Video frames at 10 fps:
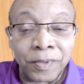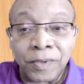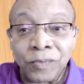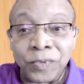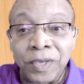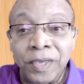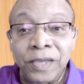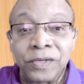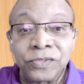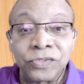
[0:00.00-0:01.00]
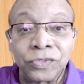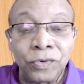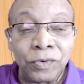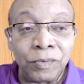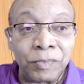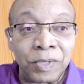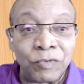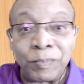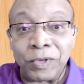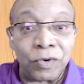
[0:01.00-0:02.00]
We can't assume it
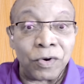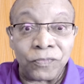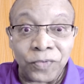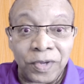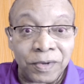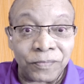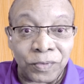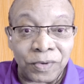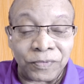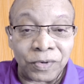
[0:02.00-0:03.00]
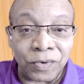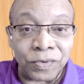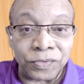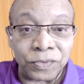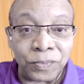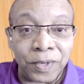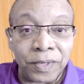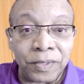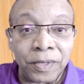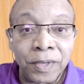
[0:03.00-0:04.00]
will be gone forever if it goes
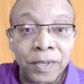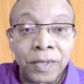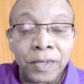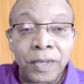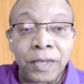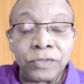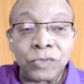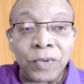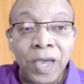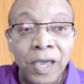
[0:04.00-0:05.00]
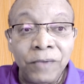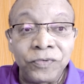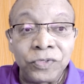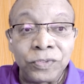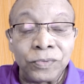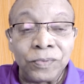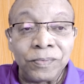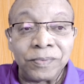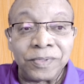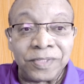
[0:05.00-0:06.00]
away. And so we have to
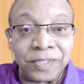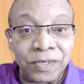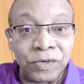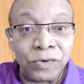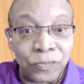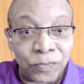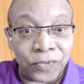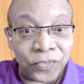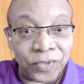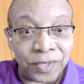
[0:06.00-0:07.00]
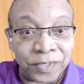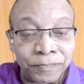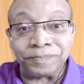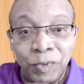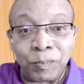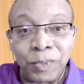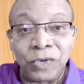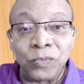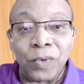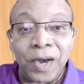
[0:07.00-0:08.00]
deal with it. But
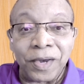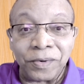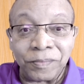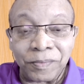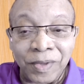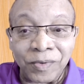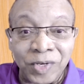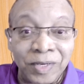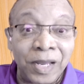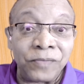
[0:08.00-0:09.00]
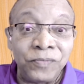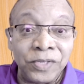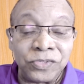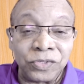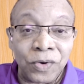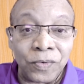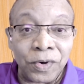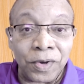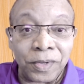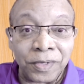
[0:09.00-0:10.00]
meanwhile, life needs to go
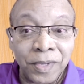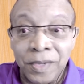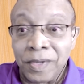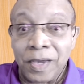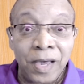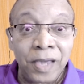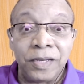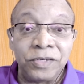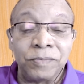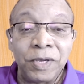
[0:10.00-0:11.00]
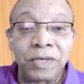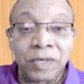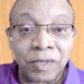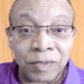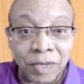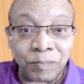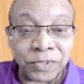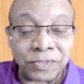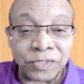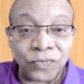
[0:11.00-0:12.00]
on. I need to make a
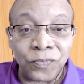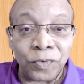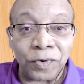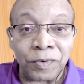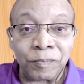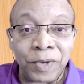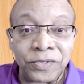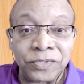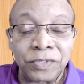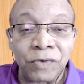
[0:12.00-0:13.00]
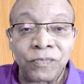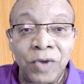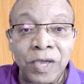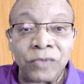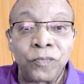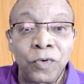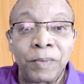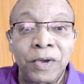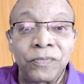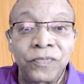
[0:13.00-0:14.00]
business for myself and for
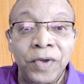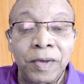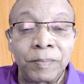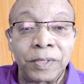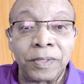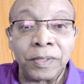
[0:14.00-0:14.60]
my family.